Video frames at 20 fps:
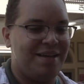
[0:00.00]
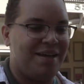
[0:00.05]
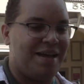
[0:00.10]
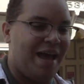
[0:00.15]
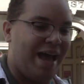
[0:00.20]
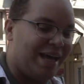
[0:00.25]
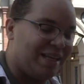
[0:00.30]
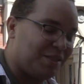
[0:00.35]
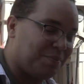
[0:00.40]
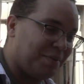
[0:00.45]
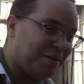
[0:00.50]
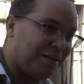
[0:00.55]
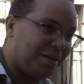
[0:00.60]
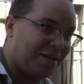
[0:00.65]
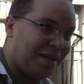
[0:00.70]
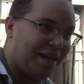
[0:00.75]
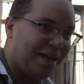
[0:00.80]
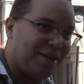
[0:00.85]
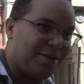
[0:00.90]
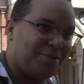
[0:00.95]
has been
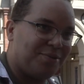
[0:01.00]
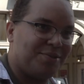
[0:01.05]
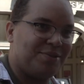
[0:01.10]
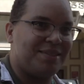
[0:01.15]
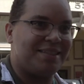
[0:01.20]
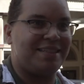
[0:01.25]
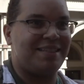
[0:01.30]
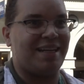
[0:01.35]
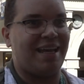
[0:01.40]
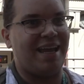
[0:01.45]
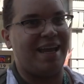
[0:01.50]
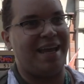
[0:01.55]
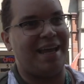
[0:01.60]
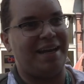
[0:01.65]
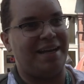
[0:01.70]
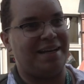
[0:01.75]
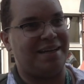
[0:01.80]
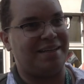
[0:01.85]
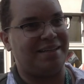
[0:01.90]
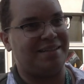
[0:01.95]
unhoused
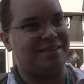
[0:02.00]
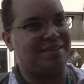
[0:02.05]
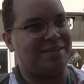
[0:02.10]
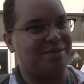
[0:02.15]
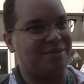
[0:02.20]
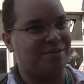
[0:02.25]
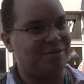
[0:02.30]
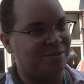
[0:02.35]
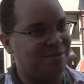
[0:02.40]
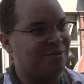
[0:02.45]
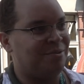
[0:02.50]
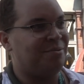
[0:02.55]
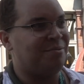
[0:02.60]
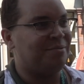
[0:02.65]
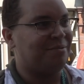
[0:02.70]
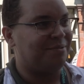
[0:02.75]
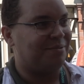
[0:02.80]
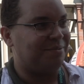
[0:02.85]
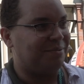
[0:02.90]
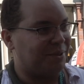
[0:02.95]
and
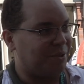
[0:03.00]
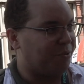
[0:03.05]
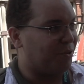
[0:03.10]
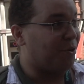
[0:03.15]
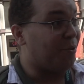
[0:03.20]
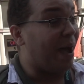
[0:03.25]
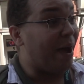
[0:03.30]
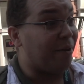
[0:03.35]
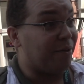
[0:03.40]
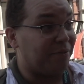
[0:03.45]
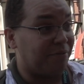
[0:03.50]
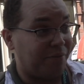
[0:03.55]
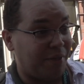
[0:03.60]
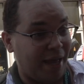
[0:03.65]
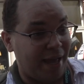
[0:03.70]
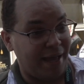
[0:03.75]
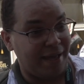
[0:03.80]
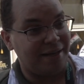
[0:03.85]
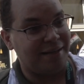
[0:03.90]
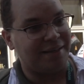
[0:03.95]
grew out of
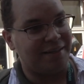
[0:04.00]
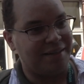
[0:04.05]
that.